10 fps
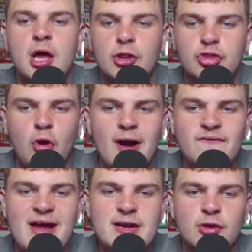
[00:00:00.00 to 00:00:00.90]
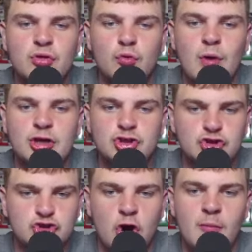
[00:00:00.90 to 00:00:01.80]
assign vendors to run your
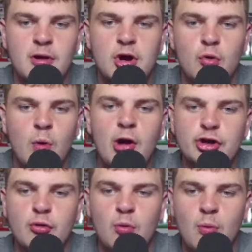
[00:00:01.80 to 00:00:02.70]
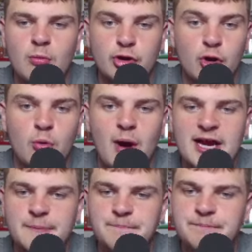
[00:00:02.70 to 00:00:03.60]
shop while you're away.